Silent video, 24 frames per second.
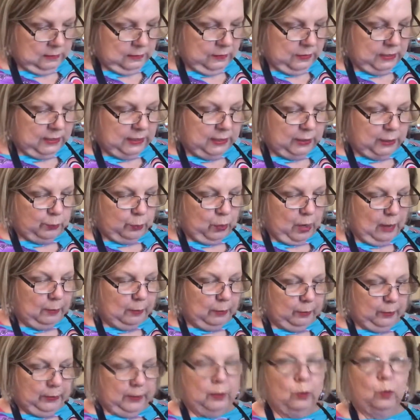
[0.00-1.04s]
This is
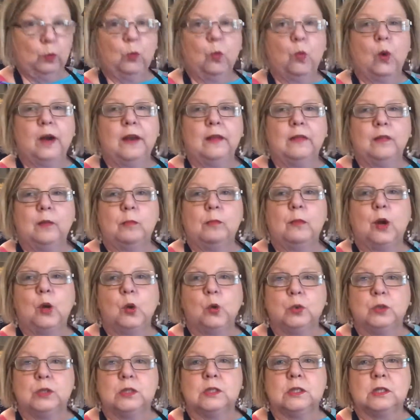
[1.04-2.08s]
probably one of the
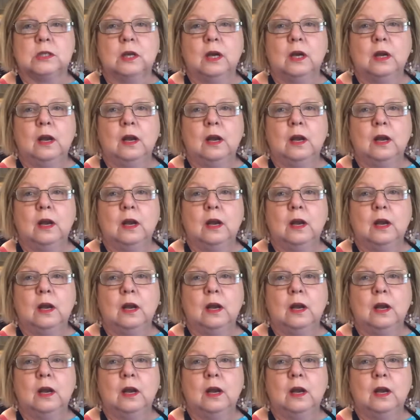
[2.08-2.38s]
most